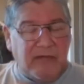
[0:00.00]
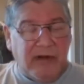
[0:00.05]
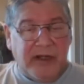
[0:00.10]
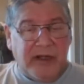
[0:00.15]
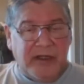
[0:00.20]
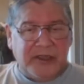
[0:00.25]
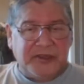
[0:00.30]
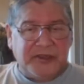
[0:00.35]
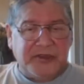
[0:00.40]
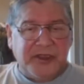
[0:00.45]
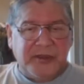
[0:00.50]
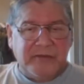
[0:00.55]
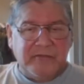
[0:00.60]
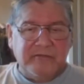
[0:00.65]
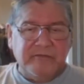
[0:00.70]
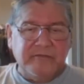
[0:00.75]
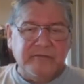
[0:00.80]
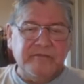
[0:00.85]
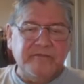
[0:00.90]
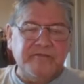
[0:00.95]
our history
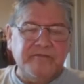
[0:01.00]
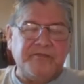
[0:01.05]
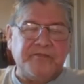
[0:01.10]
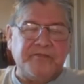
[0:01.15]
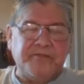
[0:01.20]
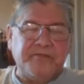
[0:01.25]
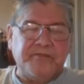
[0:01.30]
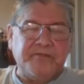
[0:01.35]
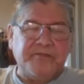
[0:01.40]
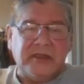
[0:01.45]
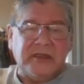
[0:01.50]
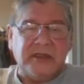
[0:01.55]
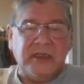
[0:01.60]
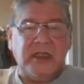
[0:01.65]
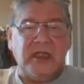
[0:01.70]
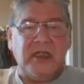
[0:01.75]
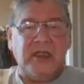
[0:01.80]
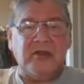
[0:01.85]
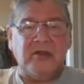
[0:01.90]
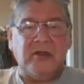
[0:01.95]
as
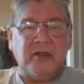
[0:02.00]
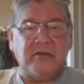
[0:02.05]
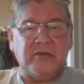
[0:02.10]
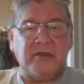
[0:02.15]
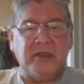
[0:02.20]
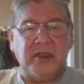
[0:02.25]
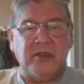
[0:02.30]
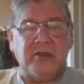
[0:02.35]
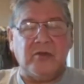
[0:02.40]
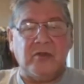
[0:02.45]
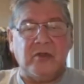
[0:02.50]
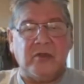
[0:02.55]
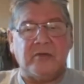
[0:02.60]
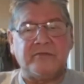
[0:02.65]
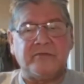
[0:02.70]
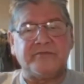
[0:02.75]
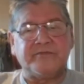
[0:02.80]
in Neo, Neo